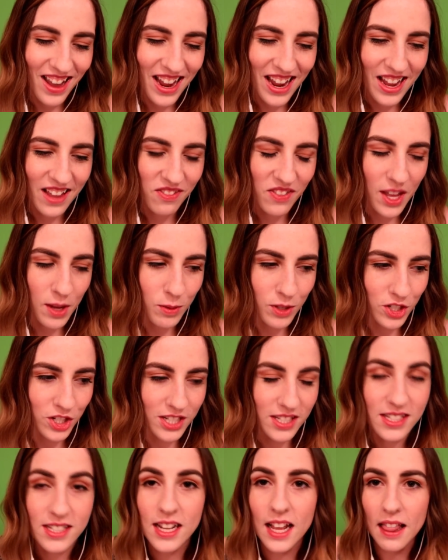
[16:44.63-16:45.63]
And they would
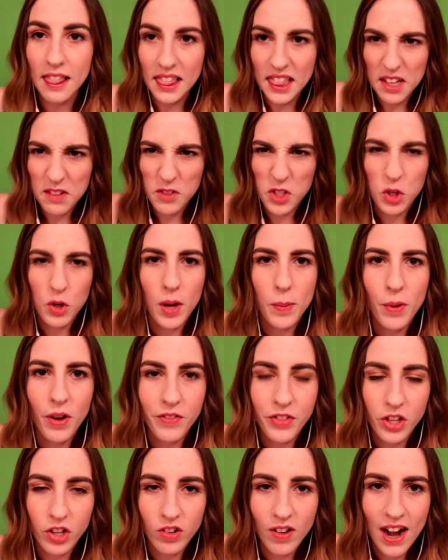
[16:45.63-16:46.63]
just lift you up
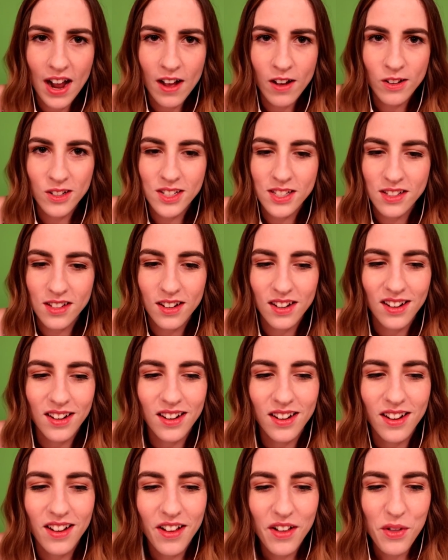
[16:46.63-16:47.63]
off the ground,
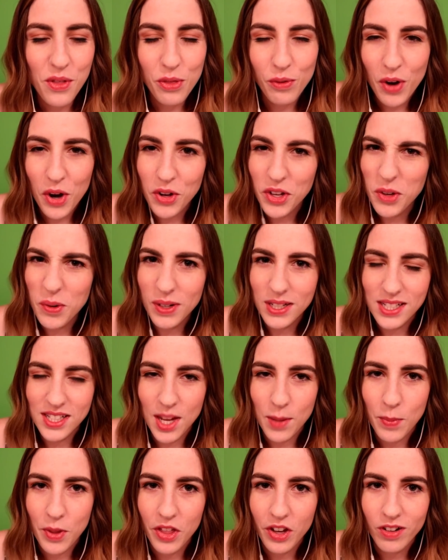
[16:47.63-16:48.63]
throw you on
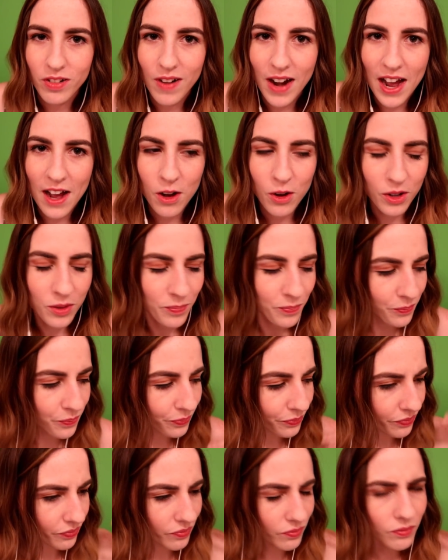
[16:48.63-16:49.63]
top of the crowd,
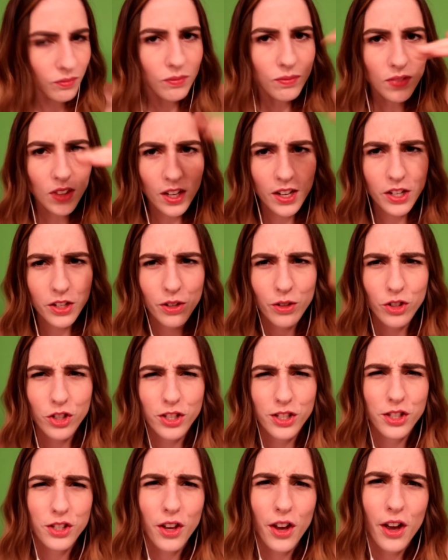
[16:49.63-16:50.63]
and you'd
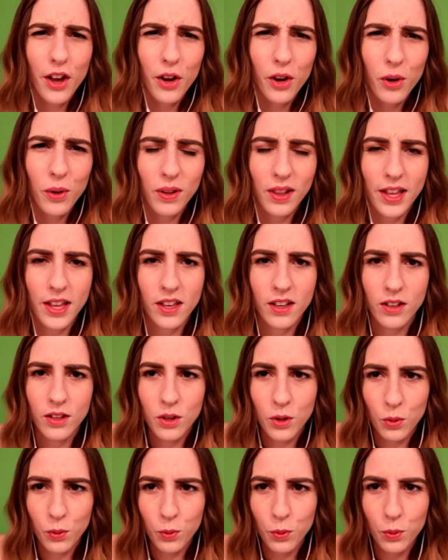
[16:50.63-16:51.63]
just go, like,